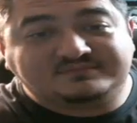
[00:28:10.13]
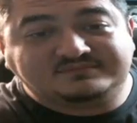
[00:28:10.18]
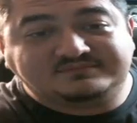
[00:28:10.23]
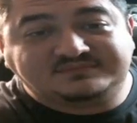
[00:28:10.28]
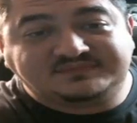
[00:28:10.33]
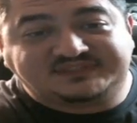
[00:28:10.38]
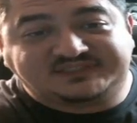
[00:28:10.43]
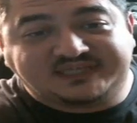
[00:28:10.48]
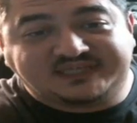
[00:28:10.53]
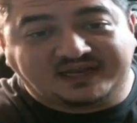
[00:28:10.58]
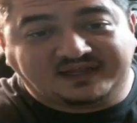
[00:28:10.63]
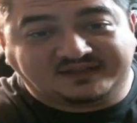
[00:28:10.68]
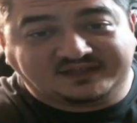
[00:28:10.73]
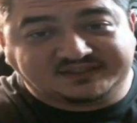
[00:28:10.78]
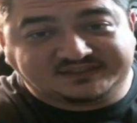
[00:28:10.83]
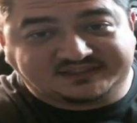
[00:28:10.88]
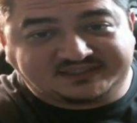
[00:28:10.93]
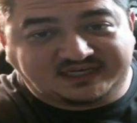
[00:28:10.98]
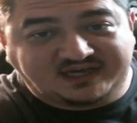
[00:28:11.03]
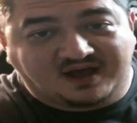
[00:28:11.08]
setting the
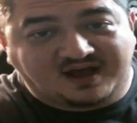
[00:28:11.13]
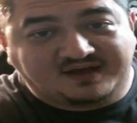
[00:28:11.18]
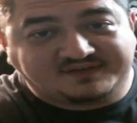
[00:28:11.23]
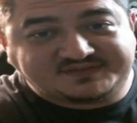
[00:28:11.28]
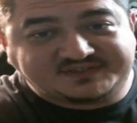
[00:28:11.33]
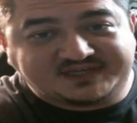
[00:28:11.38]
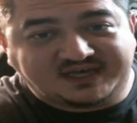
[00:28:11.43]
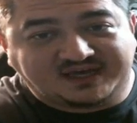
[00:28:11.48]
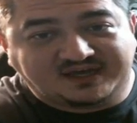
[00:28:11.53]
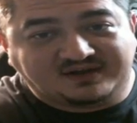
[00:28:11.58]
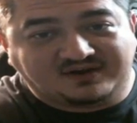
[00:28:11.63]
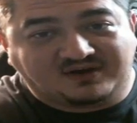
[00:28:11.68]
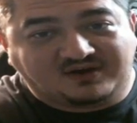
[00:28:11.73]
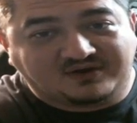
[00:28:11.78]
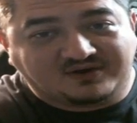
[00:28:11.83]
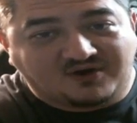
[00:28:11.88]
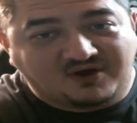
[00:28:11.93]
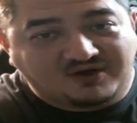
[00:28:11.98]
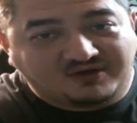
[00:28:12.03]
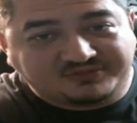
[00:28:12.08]
Z offset on
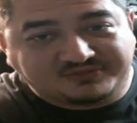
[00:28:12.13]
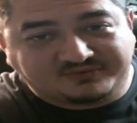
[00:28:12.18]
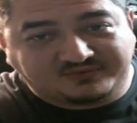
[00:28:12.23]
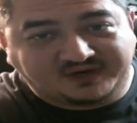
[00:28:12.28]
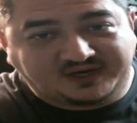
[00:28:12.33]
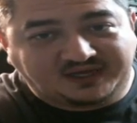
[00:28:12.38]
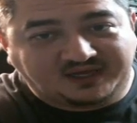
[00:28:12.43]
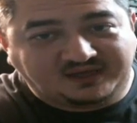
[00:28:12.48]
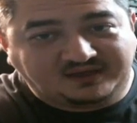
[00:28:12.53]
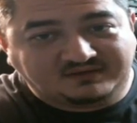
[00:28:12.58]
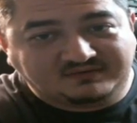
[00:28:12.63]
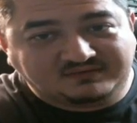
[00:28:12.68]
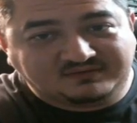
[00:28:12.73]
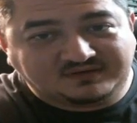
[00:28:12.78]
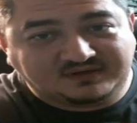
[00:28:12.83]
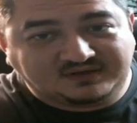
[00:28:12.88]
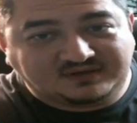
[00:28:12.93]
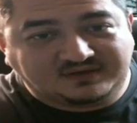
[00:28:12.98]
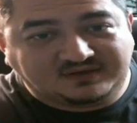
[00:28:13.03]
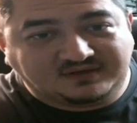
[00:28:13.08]
all three
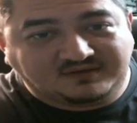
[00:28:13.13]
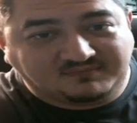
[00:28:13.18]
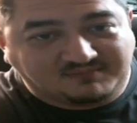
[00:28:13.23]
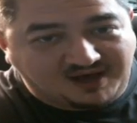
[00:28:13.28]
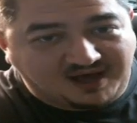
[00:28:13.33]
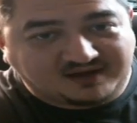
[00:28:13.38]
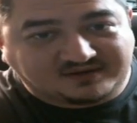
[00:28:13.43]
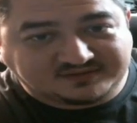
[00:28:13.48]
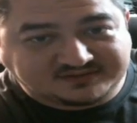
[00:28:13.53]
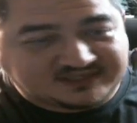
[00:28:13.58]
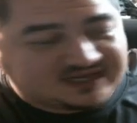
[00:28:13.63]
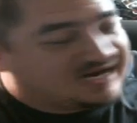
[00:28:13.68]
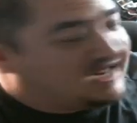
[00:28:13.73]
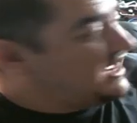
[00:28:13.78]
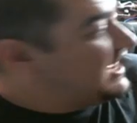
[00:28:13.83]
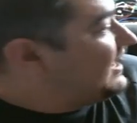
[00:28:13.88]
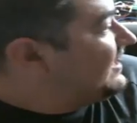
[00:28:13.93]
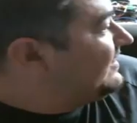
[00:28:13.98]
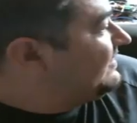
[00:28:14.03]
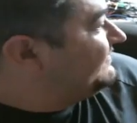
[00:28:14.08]
models that I
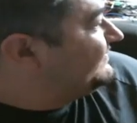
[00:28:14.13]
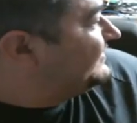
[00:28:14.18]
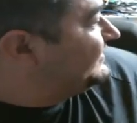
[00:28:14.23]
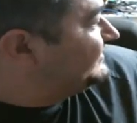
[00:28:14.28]
have, the